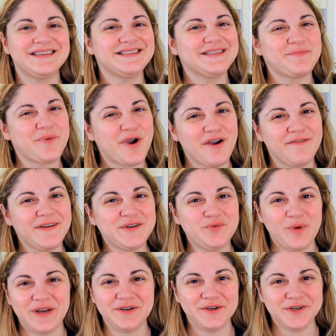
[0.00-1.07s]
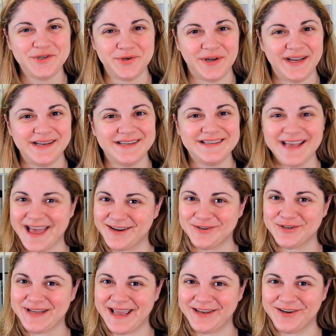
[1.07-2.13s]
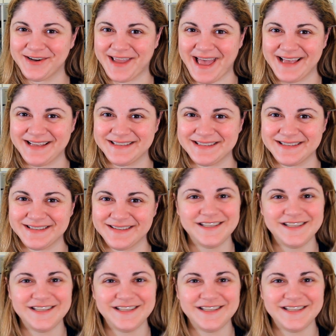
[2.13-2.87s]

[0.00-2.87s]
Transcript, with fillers: This is a perfect winter treat to entertain your guests.